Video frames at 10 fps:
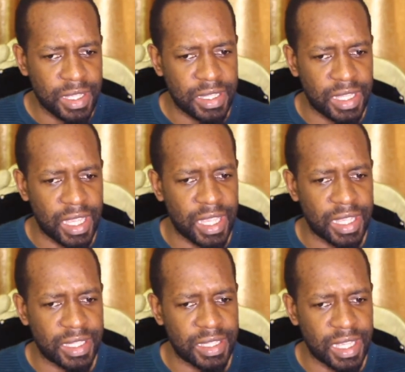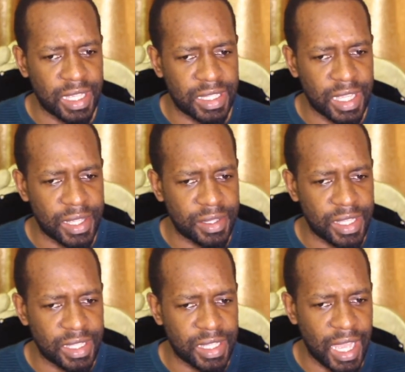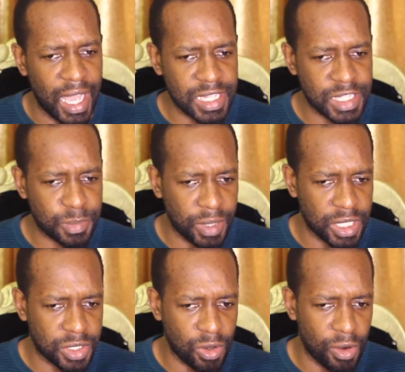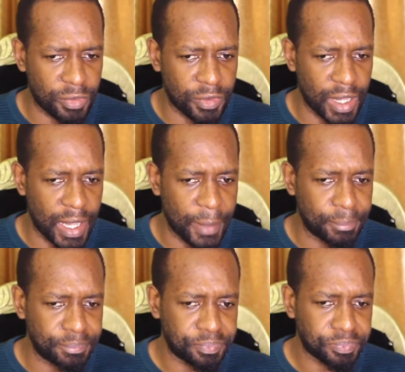the the the the, the aspect of um,